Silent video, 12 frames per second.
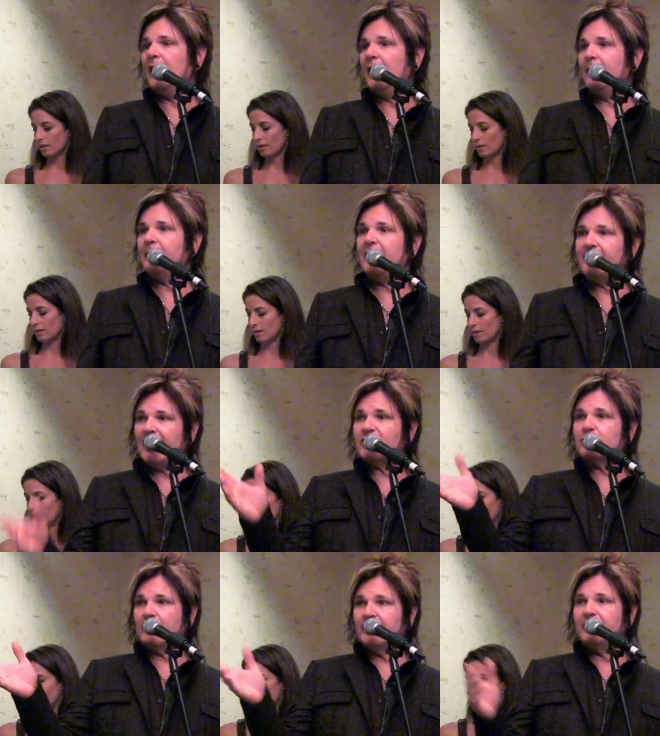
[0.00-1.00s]
Speaker 1: Um, and
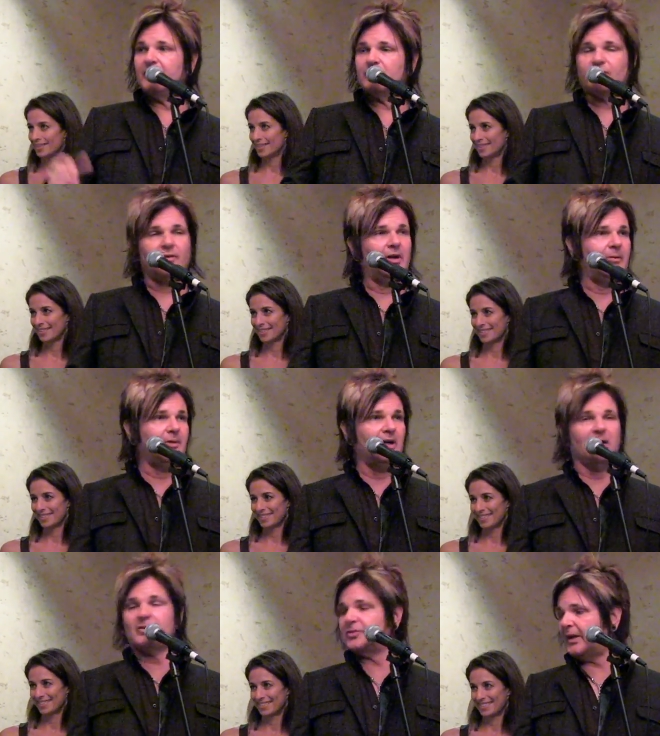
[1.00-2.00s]
that's what it is.
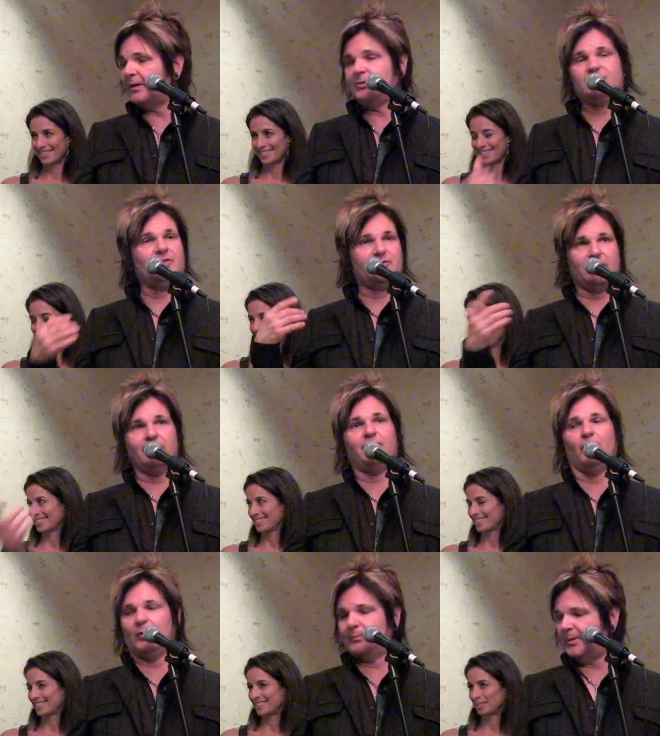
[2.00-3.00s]
I was just
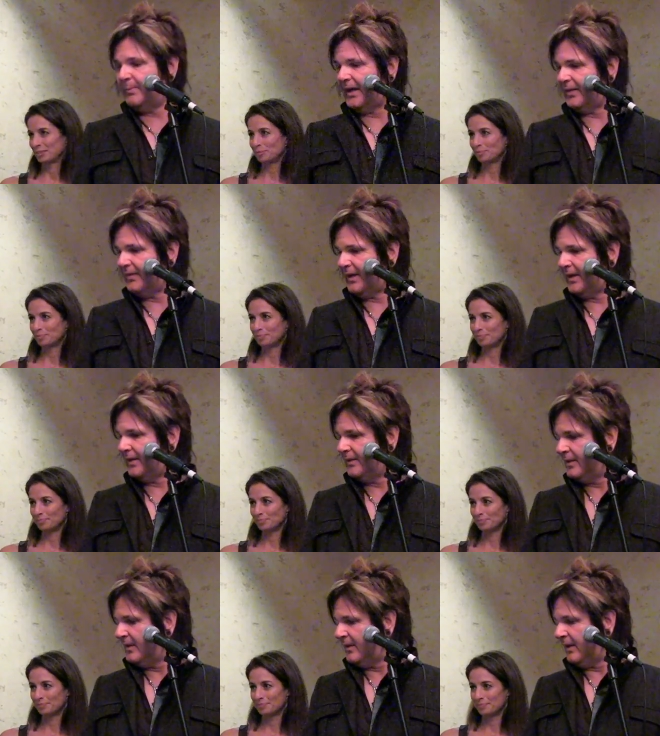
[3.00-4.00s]
informed about that.
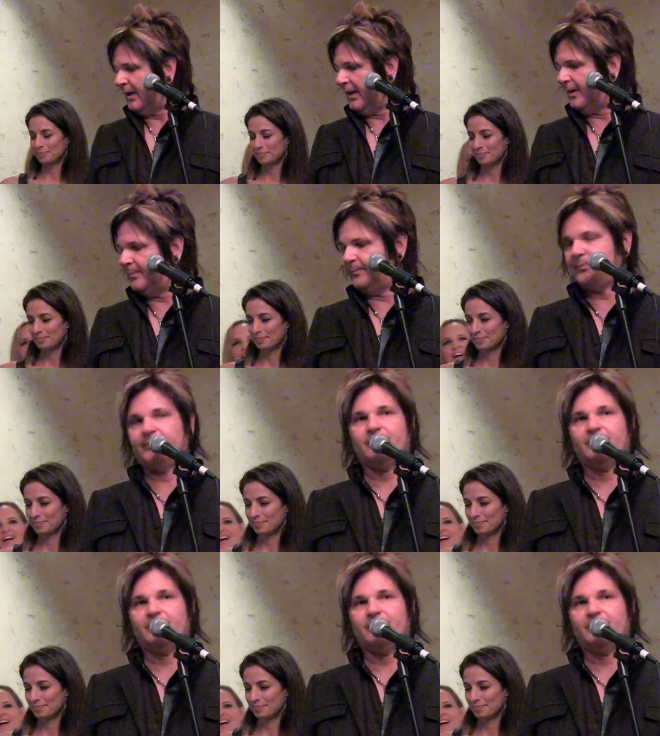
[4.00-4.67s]
Um,